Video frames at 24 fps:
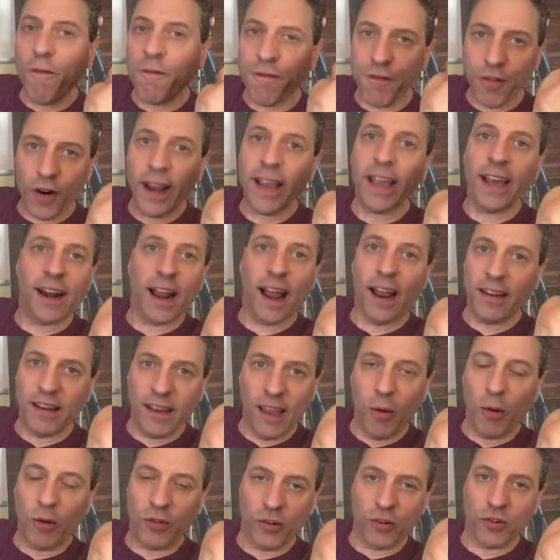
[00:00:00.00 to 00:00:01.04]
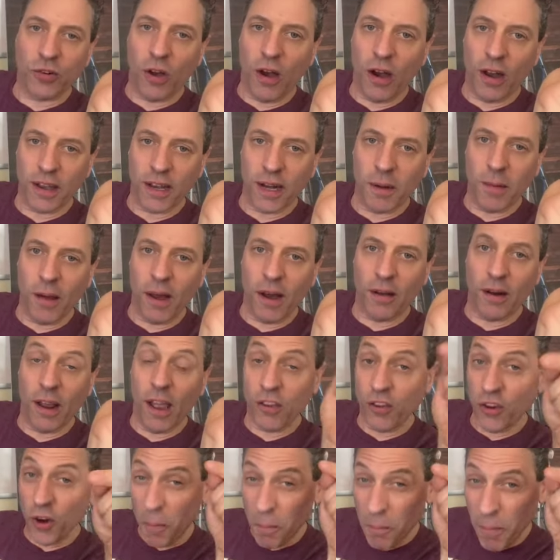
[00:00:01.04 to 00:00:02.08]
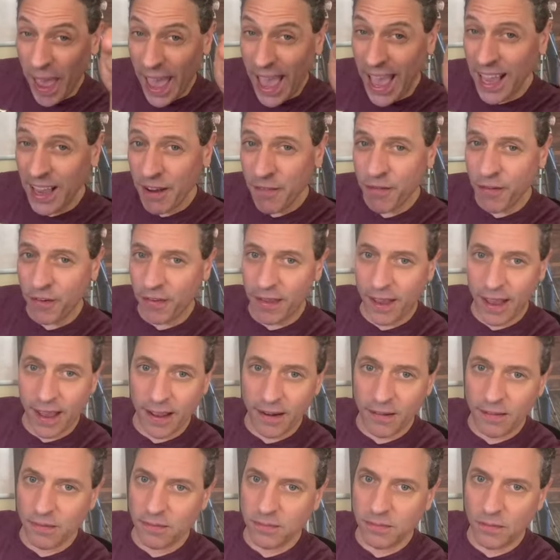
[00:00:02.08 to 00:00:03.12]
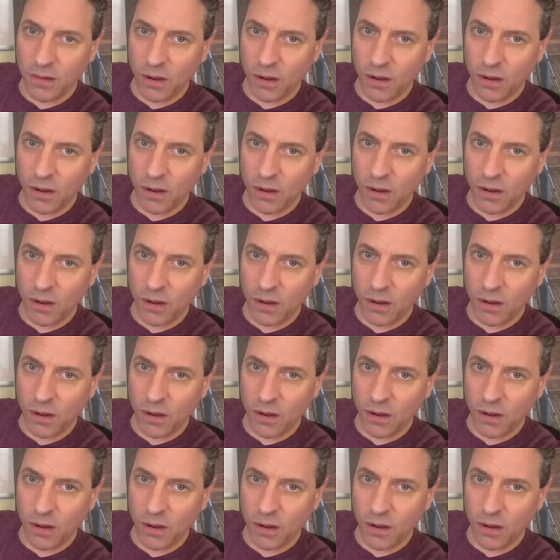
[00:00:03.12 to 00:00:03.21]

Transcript: freaking idea what they're talking about, and you're paying for that.